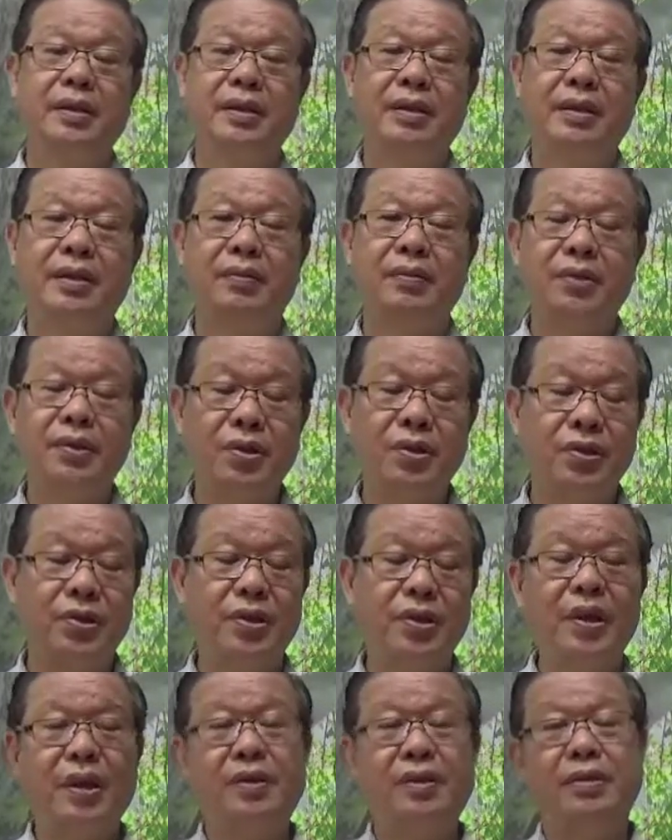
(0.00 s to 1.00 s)
They would not
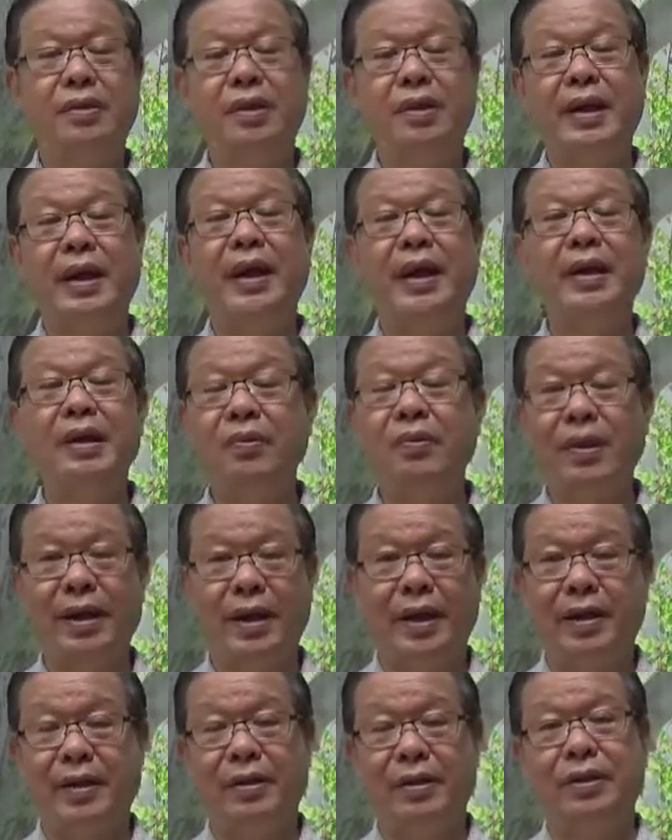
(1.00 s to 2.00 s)
sit down
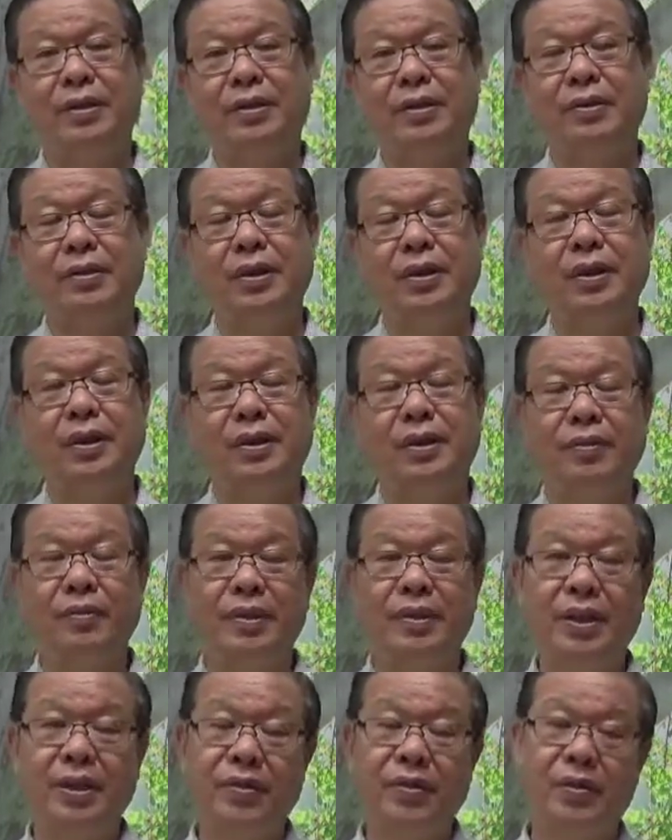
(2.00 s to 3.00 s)
anywhere to eat
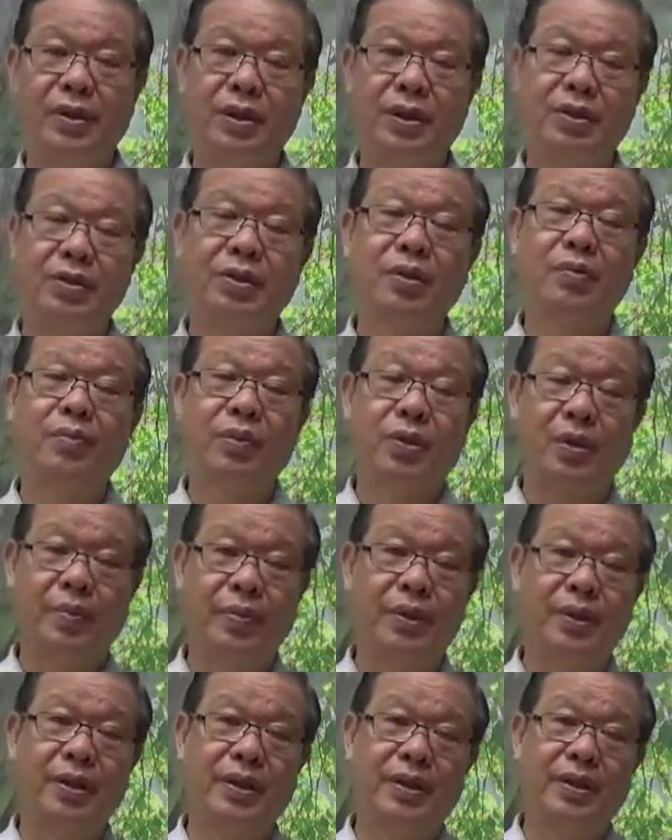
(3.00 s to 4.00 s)
where it's not
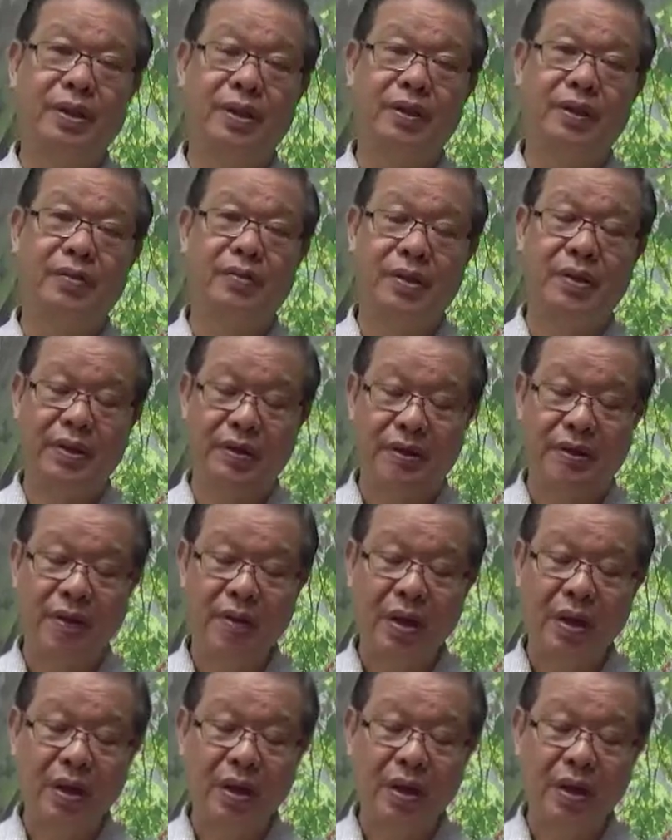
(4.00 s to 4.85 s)
proper, in other words.